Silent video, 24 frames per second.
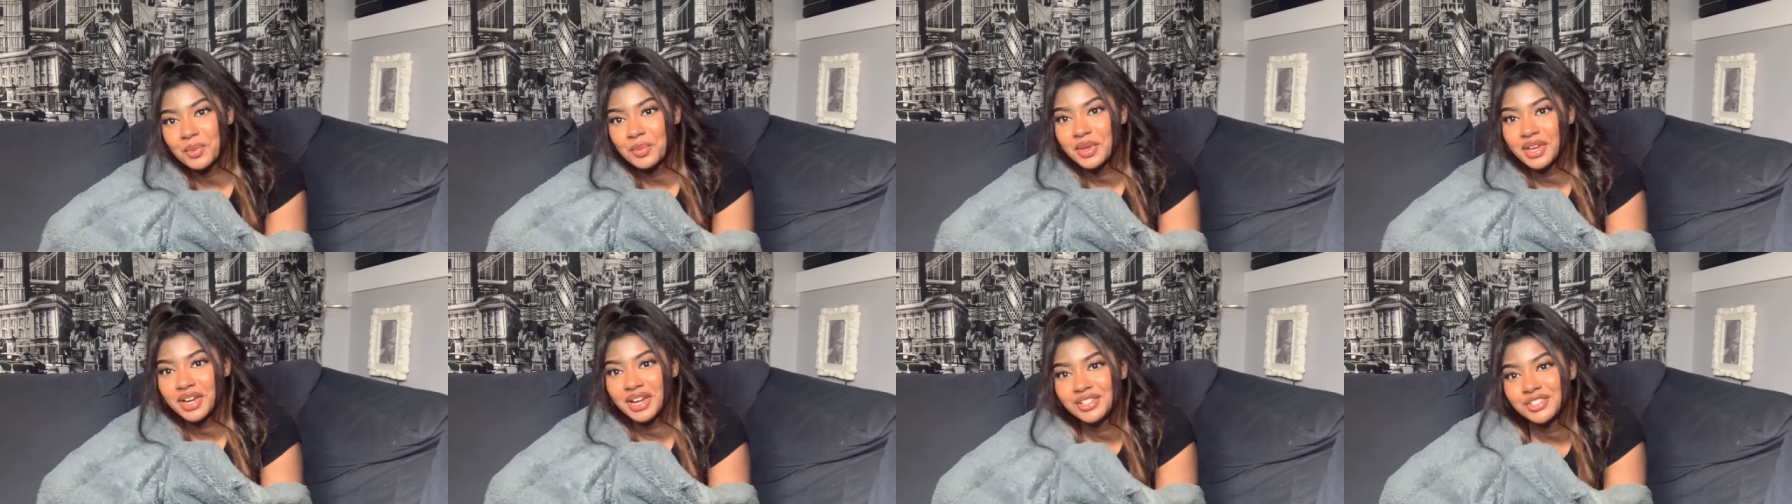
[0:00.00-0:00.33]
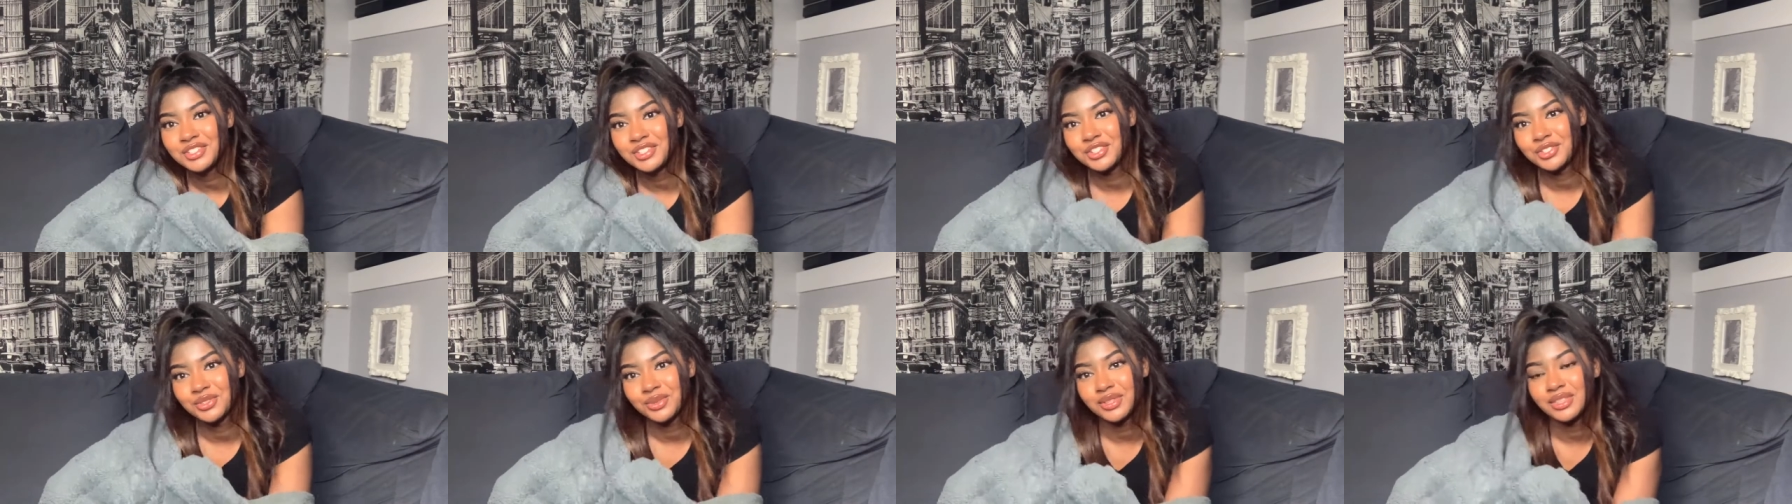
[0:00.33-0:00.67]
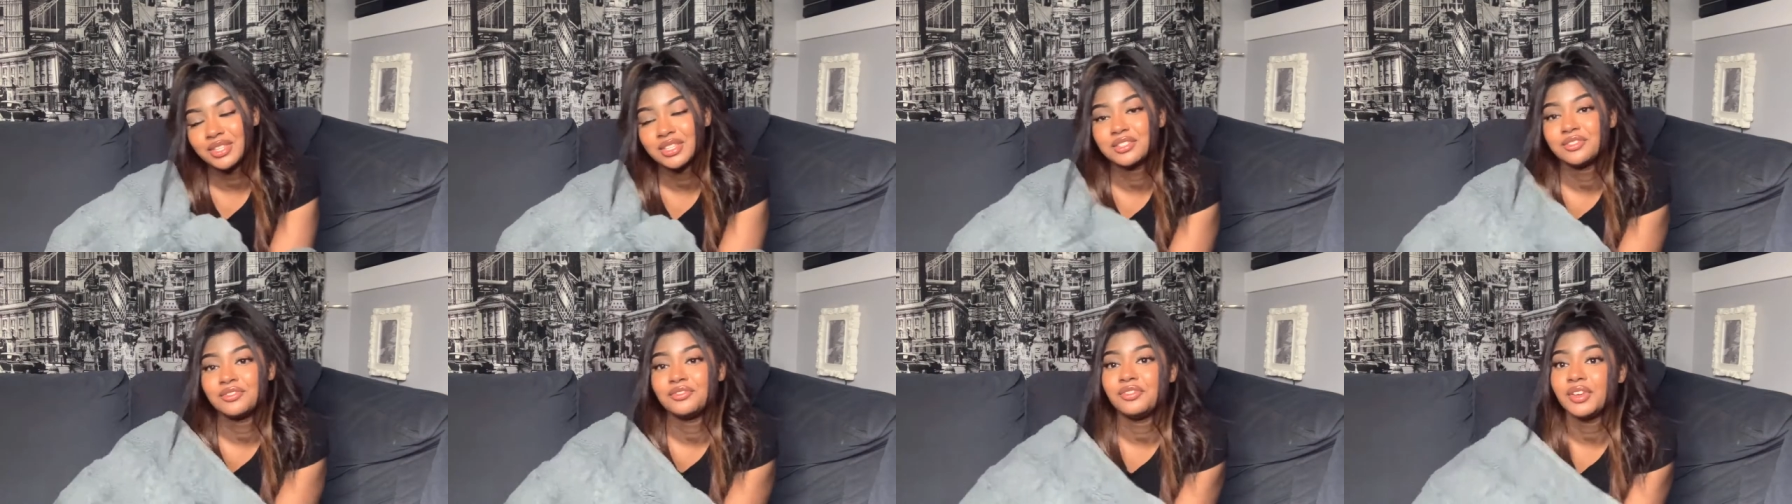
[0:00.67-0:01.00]
you guys enjoyed
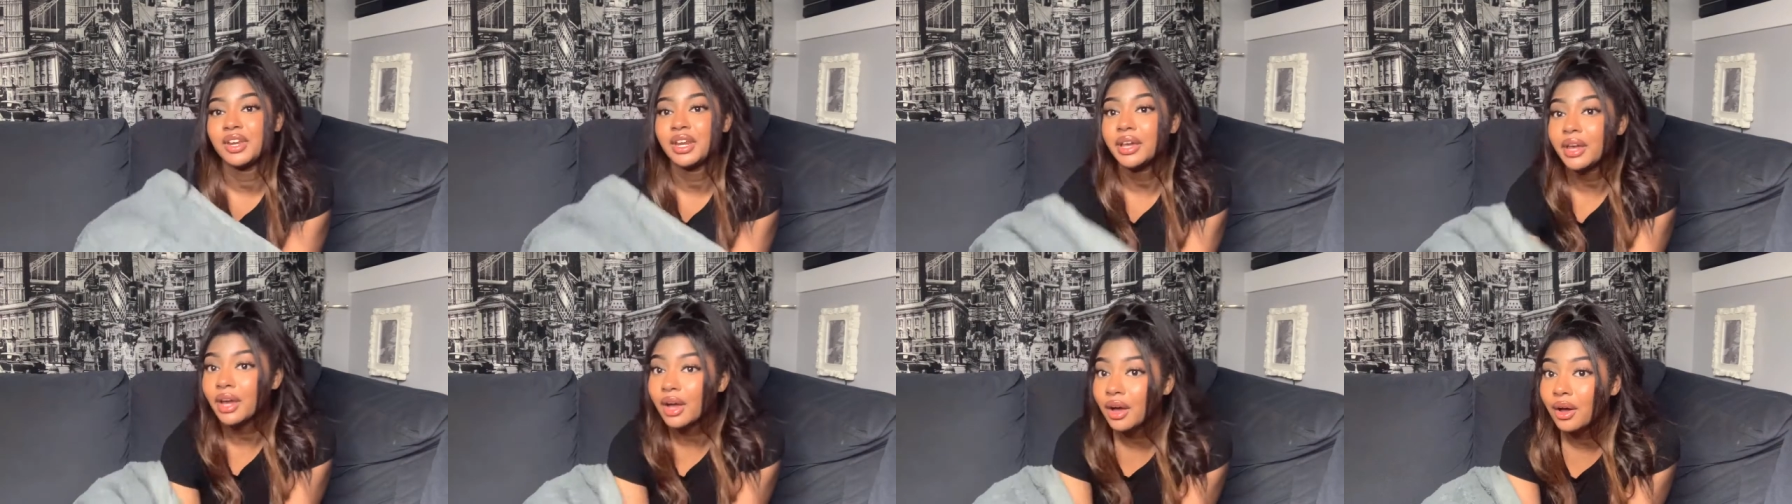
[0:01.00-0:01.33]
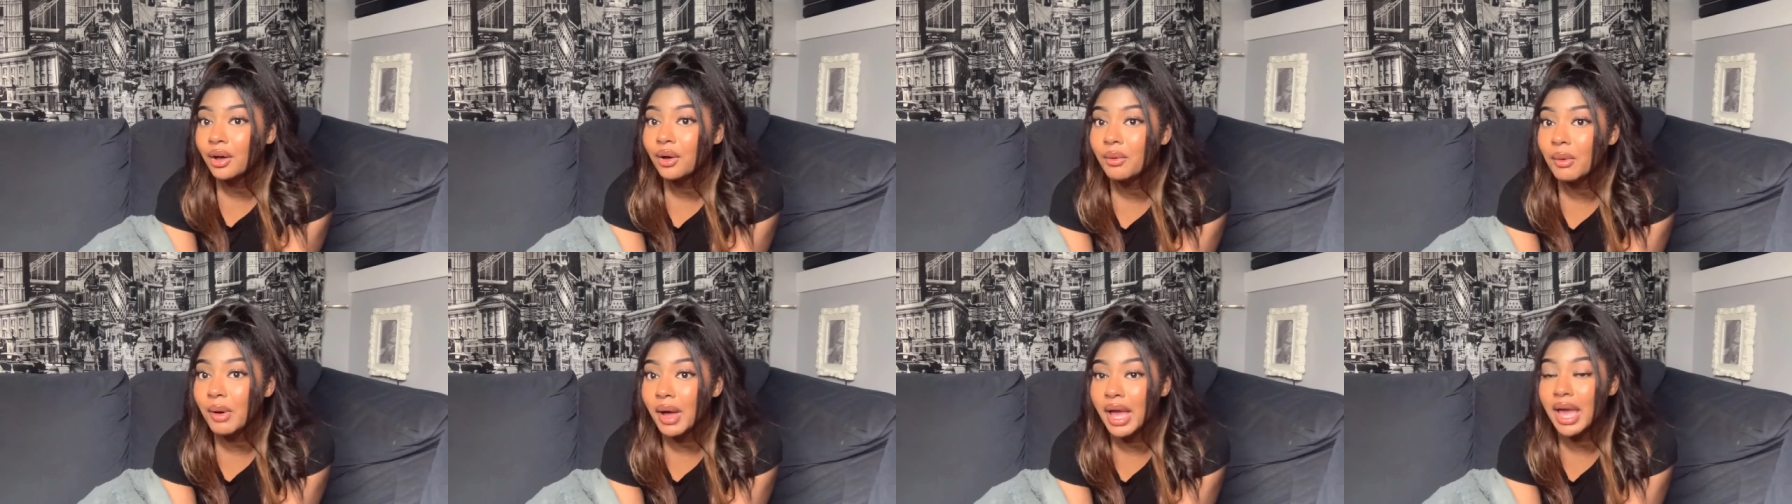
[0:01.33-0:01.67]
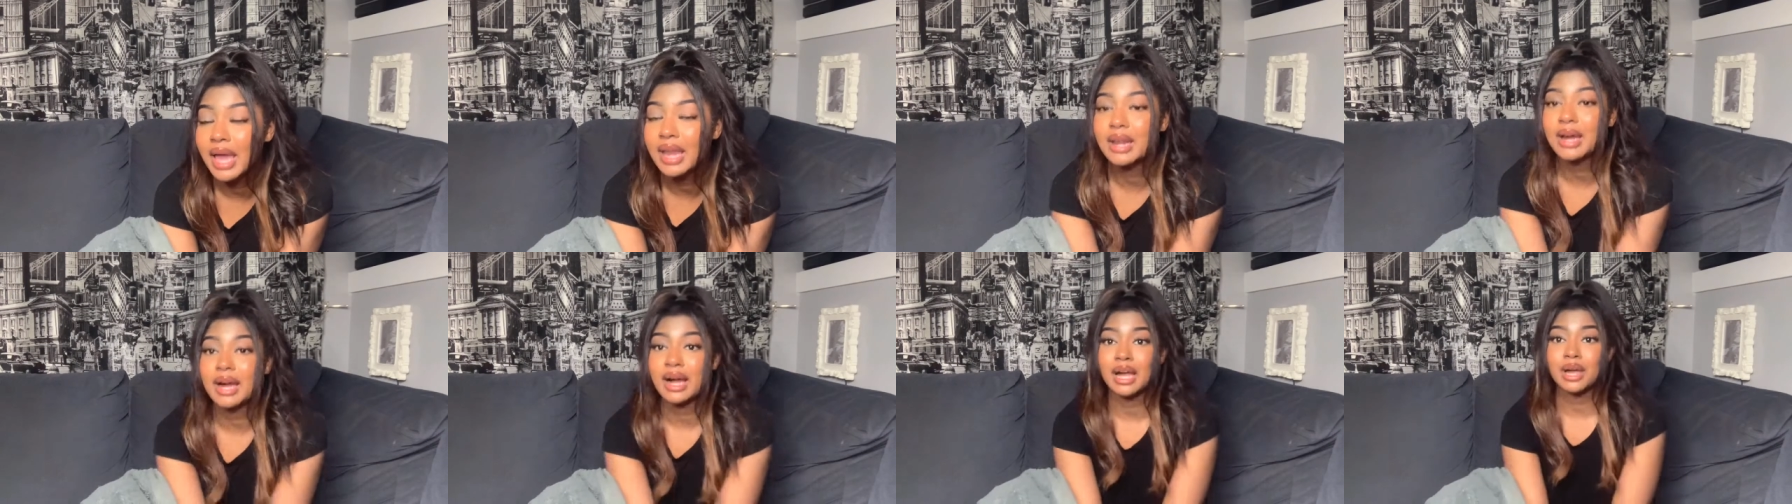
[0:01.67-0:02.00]
this video,
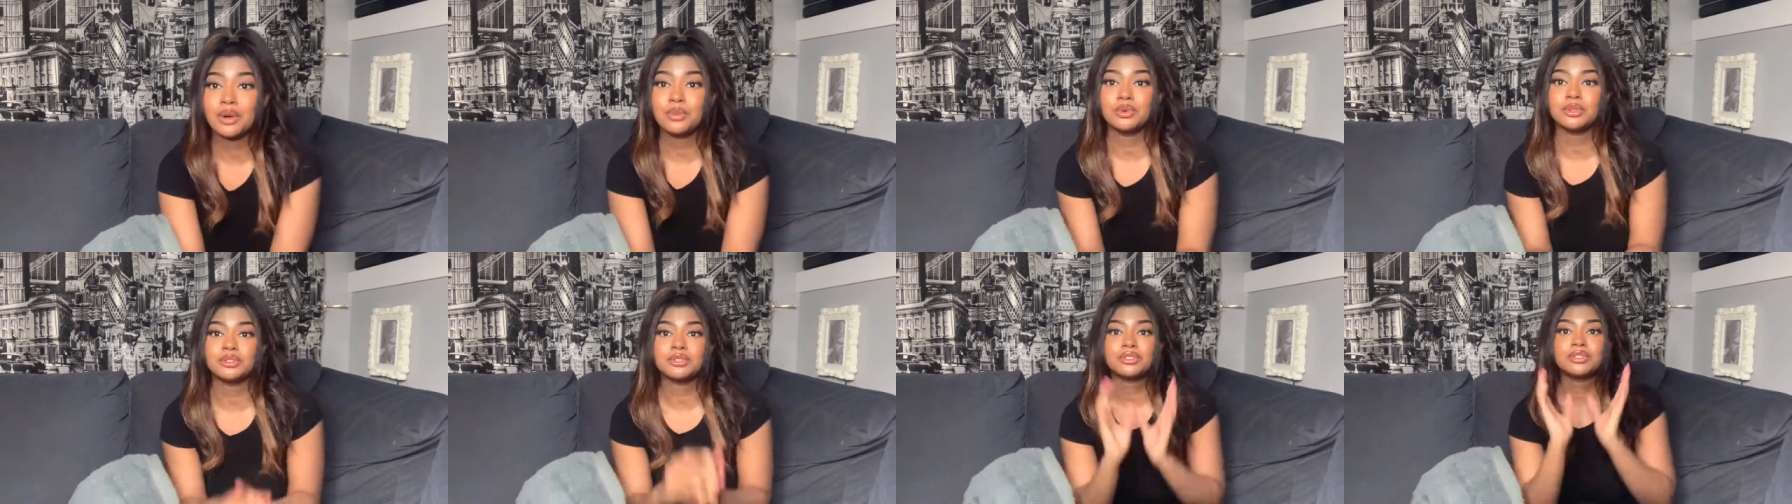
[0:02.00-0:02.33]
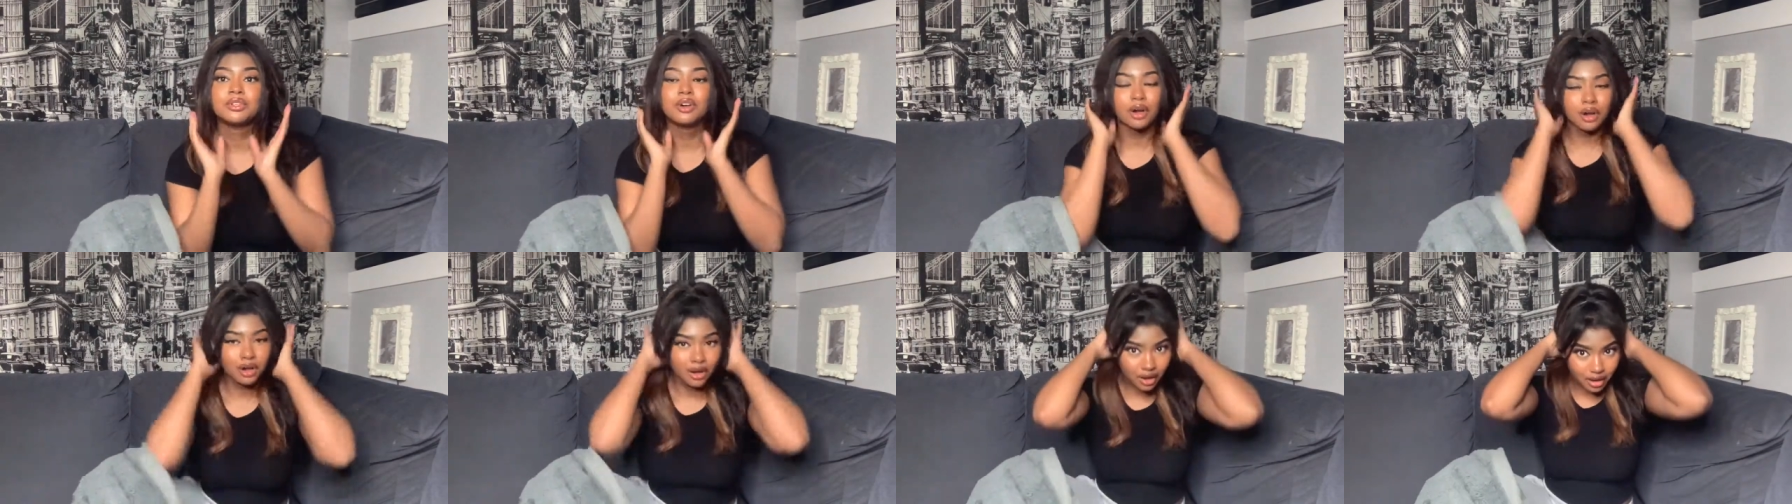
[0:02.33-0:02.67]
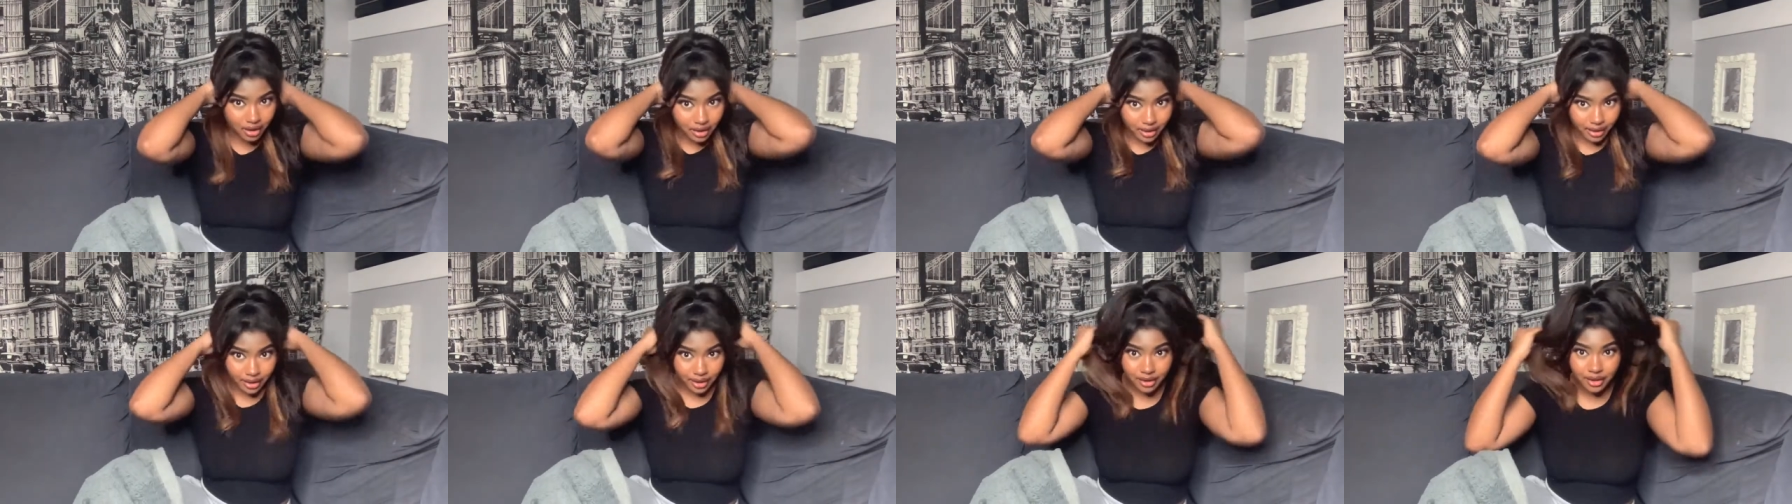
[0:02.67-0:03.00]
and I will
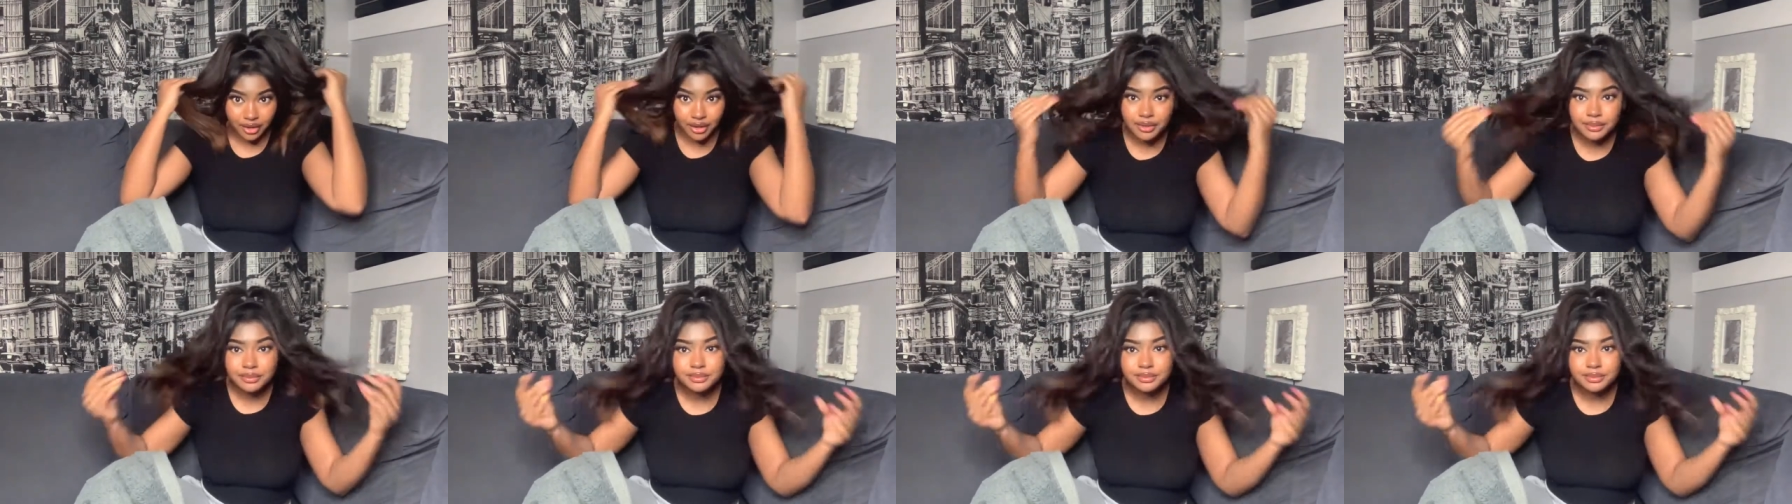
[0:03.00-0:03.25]
talk